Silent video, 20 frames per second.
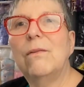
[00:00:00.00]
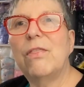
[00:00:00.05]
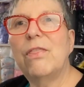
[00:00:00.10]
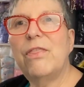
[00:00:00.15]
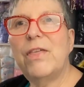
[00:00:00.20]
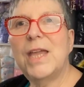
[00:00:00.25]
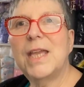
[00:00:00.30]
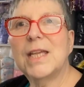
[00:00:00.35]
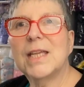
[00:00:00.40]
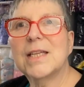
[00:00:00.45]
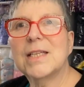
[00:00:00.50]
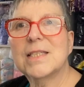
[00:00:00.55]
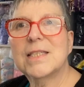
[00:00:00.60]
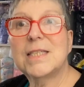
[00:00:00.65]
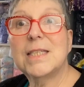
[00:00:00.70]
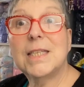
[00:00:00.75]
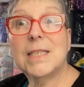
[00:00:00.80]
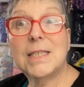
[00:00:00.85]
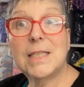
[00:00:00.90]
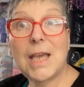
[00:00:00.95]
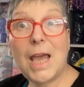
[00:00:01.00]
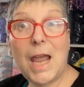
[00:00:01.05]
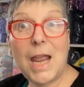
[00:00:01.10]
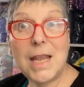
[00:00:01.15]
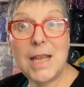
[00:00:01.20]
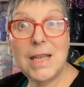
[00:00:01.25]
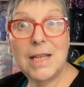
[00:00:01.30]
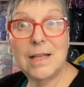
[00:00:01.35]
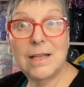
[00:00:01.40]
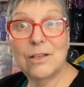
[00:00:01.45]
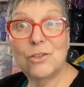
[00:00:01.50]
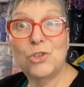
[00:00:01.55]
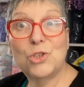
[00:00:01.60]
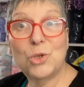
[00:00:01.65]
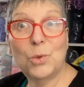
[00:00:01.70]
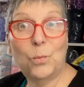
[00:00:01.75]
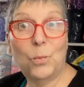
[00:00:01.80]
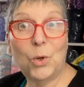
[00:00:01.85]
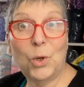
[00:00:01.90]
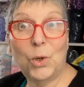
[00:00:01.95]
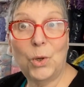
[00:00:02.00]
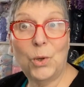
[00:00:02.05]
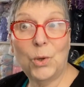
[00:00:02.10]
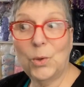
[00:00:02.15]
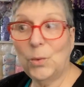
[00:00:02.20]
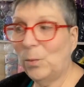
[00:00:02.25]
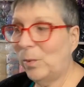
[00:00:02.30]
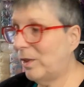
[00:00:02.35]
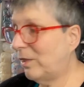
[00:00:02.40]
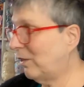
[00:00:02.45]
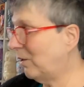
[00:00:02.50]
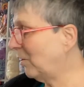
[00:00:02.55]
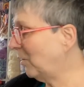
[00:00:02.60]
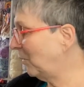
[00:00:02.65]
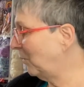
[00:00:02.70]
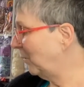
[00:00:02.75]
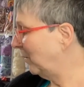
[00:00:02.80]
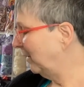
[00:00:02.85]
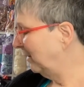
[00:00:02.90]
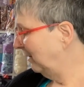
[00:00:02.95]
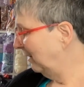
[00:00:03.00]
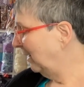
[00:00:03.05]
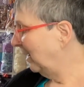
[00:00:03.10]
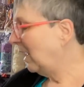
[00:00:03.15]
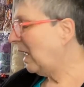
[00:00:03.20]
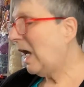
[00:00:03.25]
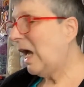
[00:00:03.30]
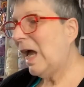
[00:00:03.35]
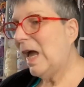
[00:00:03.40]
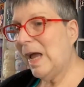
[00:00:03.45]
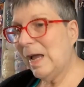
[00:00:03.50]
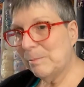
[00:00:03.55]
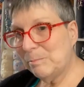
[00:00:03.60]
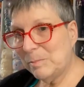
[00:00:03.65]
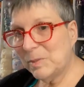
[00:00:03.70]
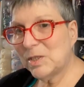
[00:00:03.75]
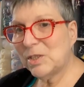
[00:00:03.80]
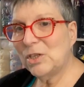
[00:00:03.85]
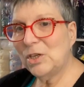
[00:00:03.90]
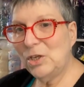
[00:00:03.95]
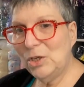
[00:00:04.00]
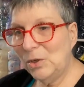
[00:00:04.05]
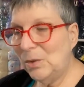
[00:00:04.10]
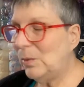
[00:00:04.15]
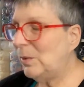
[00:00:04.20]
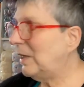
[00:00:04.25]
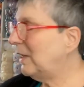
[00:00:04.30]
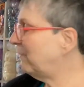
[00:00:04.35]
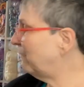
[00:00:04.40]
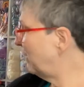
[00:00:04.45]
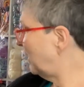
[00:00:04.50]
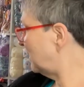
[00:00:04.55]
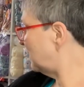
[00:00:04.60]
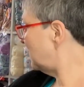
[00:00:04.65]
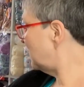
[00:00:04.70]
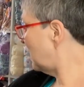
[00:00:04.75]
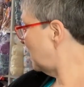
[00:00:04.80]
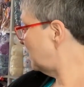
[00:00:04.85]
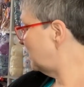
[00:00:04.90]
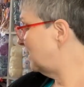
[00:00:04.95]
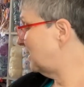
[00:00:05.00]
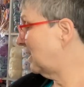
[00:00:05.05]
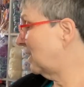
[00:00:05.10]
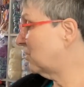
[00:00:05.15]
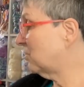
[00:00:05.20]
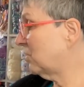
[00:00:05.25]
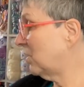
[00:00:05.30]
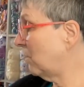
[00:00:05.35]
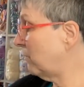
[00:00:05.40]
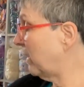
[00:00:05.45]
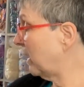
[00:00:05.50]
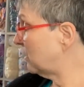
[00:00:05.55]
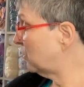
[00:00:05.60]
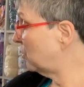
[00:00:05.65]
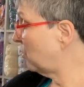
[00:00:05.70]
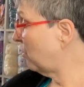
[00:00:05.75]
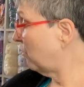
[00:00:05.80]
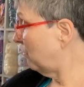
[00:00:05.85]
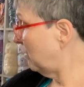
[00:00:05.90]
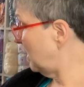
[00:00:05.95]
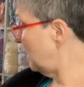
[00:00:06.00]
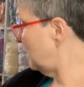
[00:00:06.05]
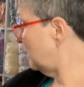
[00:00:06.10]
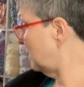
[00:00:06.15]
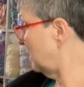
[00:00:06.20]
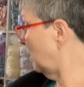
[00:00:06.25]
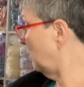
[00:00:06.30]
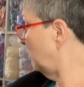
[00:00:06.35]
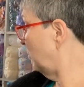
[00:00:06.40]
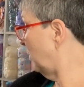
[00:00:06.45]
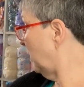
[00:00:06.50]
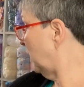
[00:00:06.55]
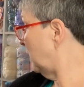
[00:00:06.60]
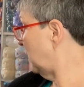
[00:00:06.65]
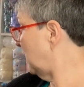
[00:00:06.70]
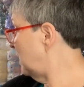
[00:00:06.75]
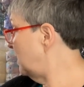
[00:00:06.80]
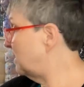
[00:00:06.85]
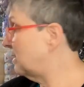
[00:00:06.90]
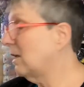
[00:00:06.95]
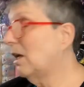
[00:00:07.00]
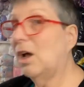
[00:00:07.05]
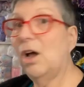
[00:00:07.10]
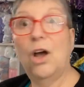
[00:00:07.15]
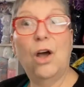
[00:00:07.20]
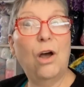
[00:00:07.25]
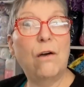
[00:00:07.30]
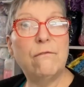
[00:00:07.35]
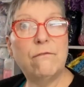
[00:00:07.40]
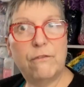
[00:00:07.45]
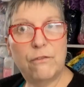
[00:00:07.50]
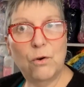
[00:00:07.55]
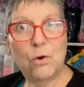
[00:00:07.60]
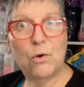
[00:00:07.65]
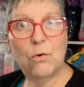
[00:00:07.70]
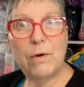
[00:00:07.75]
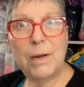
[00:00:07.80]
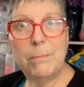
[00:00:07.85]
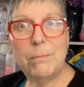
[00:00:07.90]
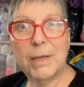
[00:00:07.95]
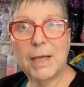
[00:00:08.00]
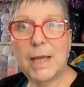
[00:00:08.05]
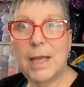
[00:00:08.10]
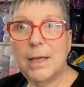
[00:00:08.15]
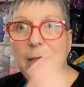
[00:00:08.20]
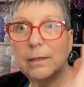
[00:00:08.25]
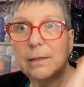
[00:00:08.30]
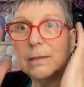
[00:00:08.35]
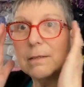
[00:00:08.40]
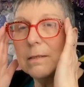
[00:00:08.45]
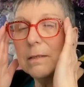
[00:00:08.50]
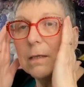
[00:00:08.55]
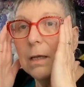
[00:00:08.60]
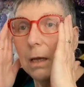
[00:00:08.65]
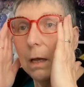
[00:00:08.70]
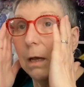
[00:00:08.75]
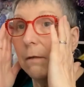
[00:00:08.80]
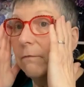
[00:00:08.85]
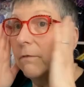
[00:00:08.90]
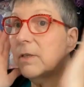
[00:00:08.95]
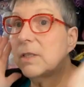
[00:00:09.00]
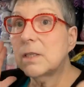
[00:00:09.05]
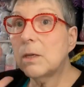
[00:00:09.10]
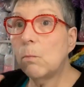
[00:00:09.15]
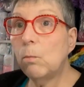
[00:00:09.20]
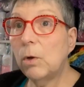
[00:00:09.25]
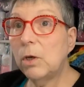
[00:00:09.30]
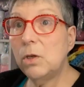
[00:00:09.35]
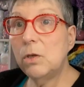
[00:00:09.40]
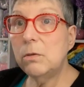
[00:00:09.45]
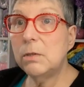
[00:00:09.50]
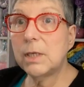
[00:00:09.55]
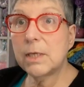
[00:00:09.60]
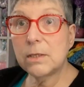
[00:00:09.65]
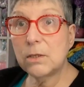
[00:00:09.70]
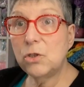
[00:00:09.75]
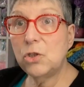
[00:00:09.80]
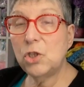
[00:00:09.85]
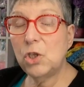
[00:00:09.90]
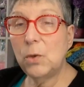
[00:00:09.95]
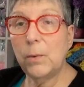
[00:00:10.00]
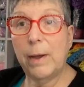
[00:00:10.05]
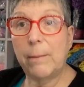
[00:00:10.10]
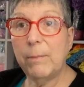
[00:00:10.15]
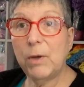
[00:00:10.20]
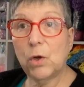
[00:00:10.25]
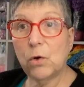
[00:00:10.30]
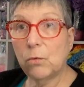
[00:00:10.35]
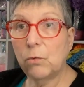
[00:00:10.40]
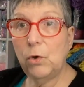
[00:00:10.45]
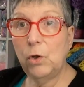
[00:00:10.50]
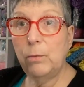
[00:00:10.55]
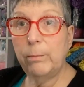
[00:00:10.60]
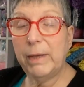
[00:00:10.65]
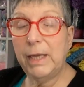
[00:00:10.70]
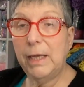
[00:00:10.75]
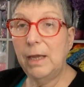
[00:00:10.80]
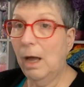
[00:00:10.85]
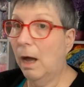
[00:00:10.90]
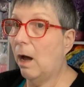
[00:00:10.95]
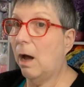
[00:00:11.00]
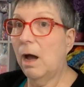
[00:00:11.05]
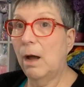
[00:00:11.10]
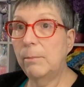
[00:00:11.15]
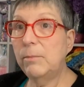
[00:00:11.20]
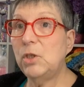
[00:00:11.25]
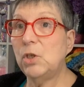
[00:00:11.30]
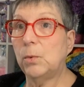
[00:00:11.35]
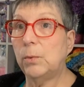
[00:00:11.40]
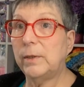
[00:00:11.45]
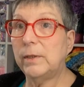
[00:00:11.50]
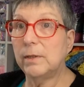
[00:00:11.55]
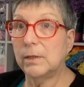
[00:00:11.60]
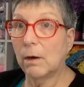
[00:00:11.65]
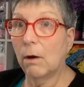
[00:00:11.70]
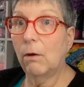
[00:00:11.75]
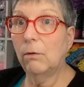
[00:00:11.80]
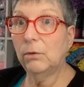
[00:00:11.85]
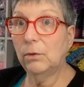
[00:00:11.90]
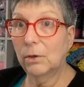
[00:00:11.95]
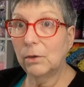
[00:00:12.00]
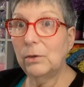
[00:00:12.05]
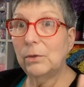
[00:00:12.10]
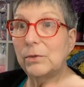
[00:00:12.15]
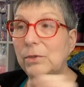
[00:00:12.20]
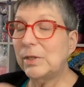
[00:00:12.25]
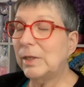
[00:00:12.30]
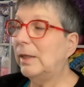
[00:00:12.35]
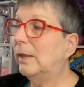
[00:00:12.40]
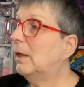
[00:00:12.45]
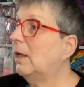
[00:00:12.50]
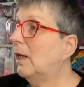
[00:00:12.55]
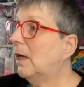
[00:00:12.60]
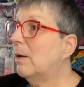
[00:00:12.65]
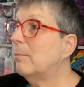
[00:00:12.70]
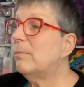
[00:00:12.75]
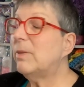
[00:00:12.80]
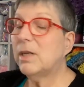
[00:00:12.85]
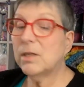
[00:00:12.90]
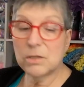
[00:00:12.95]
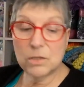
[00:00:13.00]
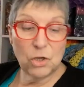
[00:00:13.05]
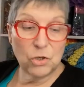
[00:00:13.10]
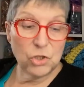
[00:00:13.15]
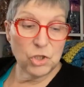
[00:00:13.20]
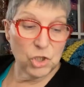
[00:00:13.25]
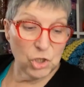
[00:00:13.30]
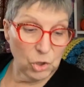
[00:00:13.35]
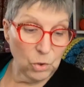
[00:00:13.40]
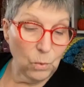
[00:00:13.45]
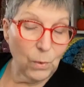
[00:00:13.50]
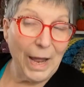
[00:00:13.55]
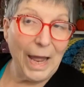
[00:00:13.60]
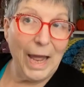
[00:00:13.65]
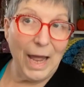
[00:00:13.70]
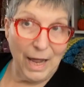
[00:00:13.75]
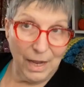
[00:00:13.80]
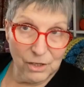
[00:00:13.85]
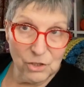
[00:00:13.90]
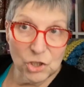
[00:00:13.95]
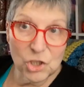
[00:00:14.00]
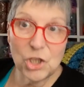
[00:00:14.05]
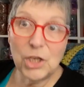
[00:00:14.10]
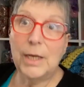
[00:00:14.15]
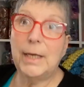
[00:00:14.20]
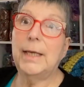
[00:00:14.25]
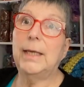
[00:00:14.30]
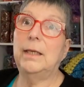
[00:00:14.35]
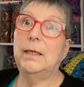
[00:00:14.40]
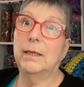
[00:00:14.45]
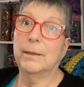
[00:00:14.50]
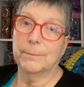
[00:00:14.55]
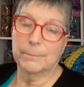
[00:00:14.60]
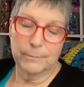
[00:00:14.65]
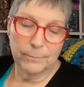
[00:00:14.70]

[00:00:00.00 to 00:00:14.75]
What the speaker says: things to take to work with you. Absolutely fantastic. So that's 3 sun bunnies and 4 Imkins. And for someone who doesn't do amigurumi, I'm doing darn good. Because I do actually